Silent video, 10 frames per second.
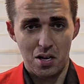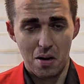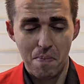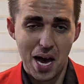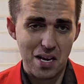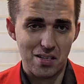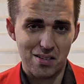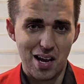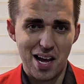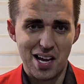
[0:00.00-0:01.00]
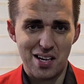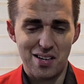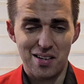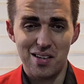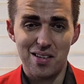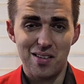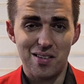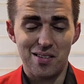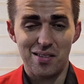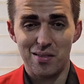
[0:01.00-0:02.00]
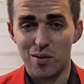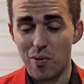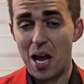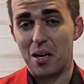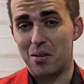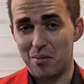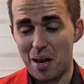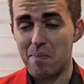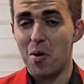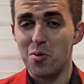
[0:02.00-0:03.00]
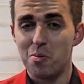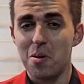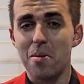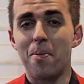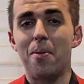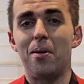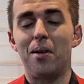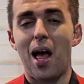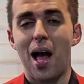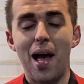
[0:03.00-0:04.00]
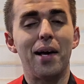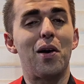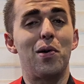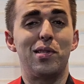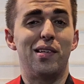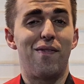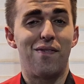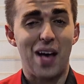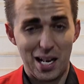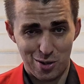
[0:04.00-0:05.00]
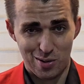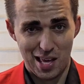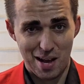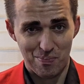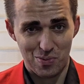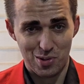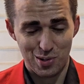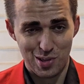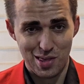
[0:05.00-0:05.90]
A buyer's guide is great, and most people are going to value that. So